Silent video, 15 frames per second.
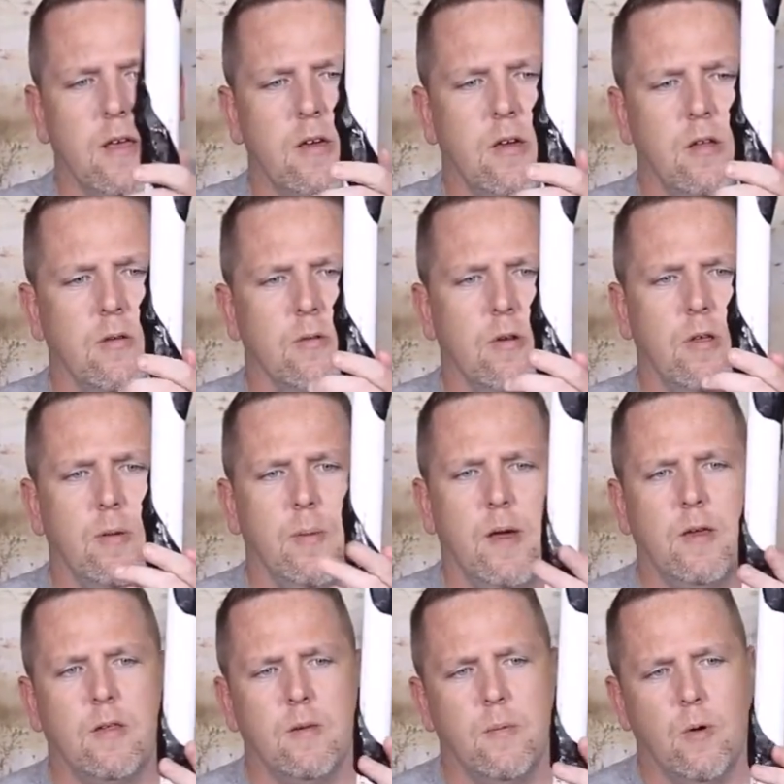you can really
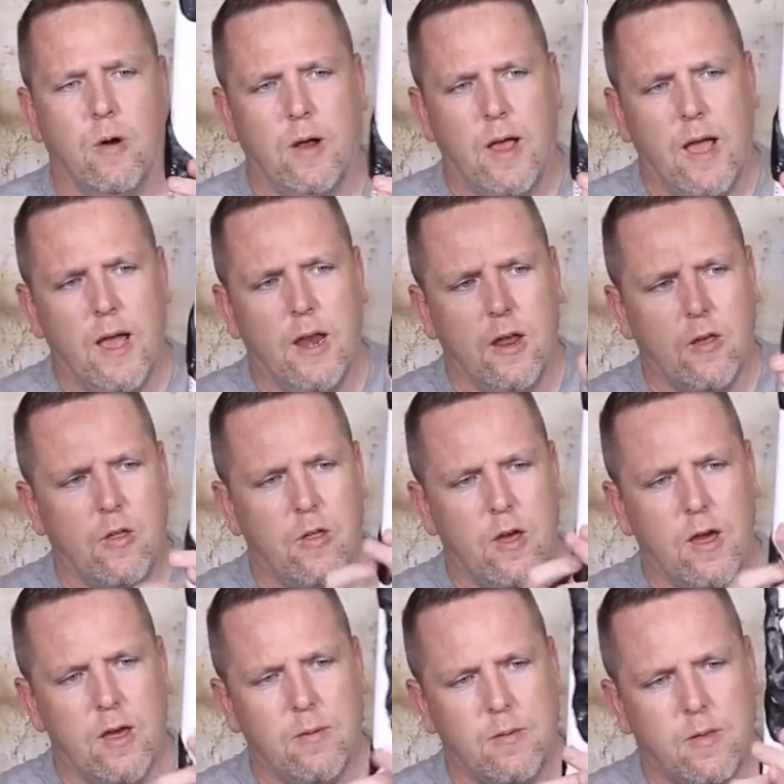make some organic
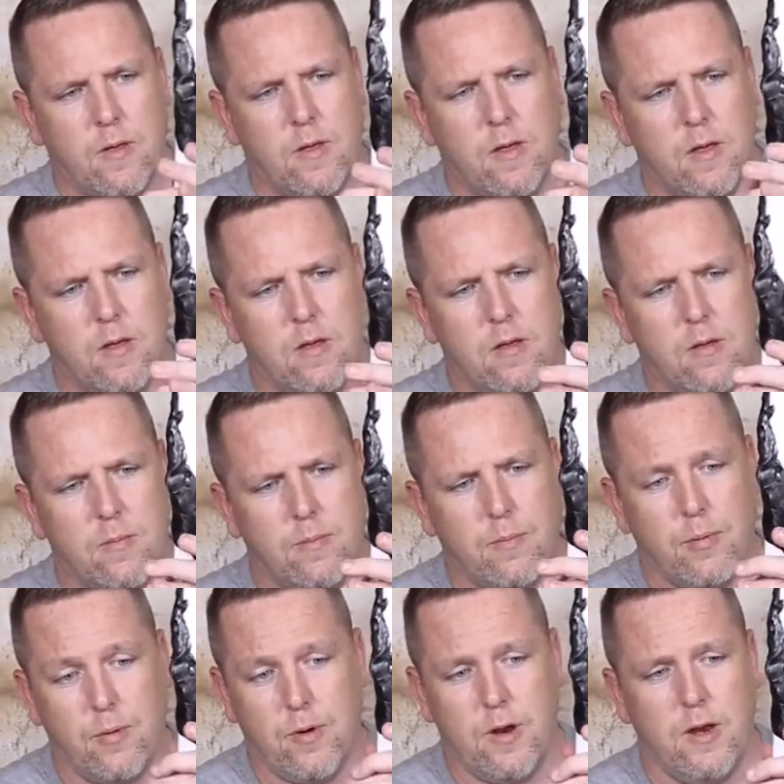shapes
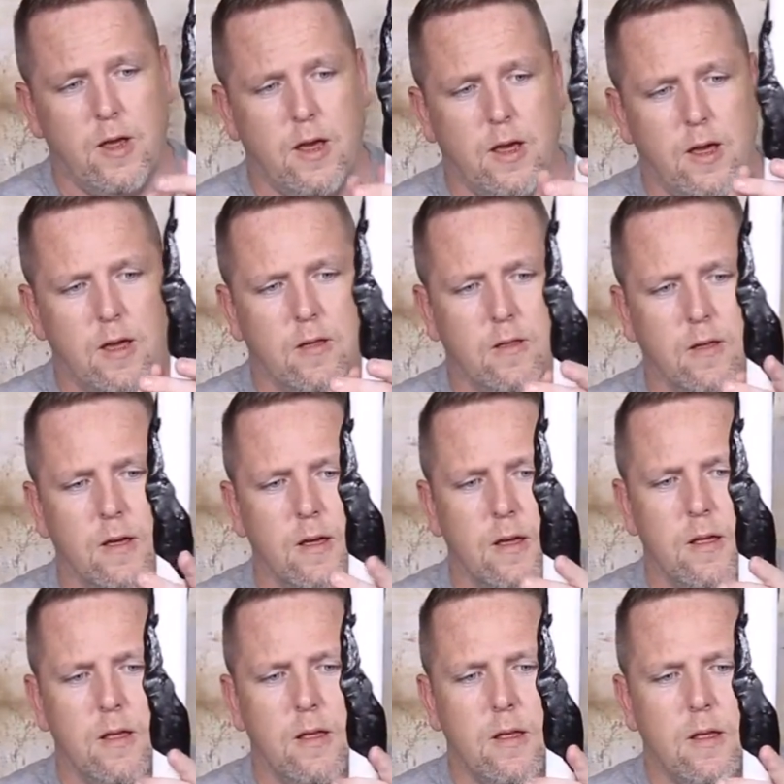pretty dang easy,
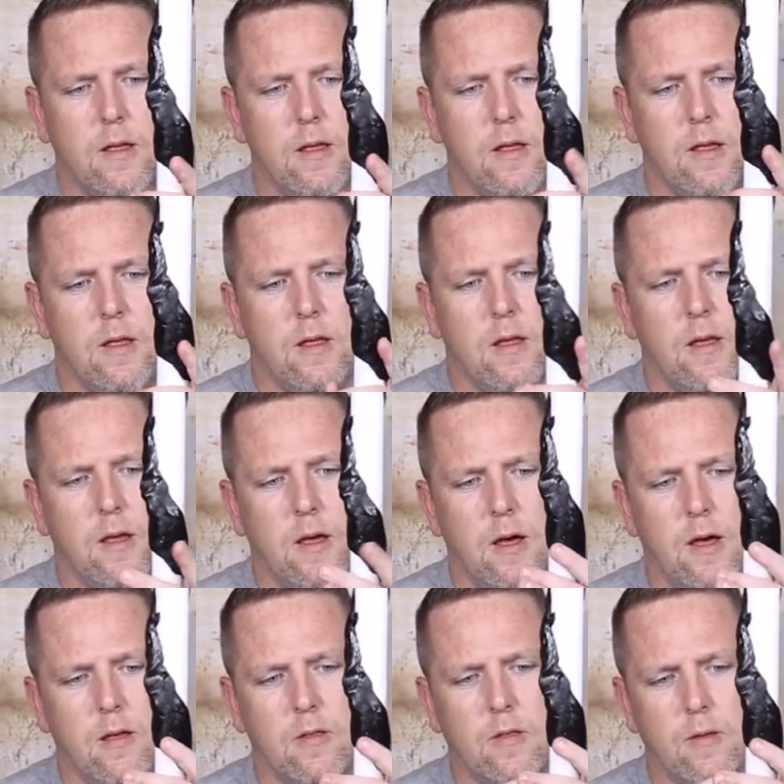
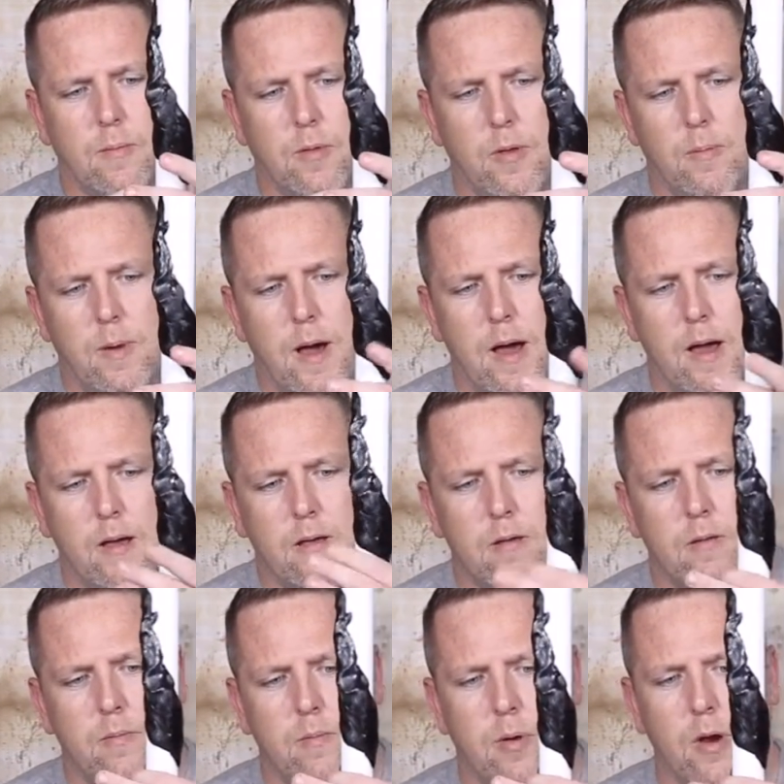simply by
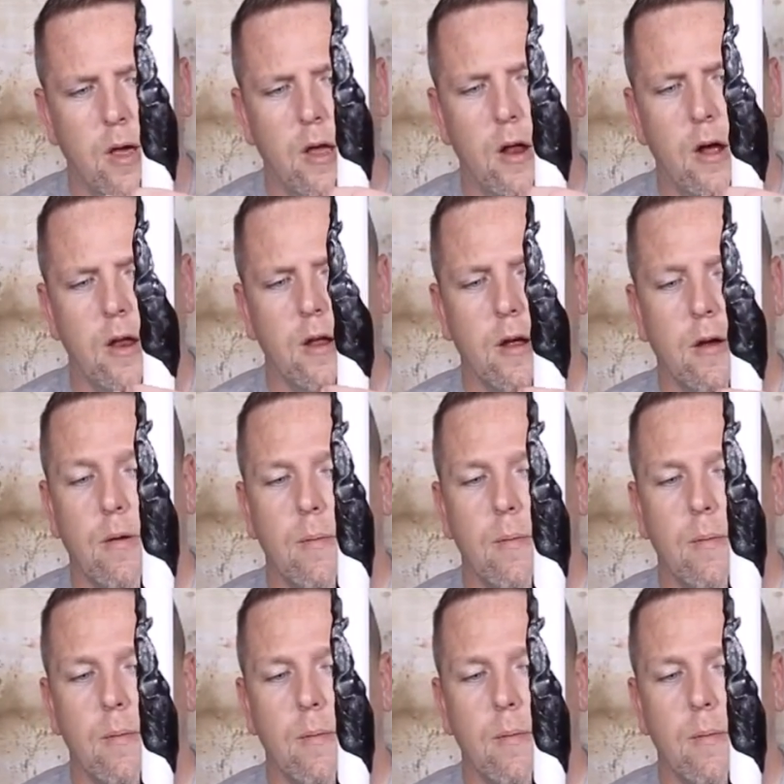putting it on here. And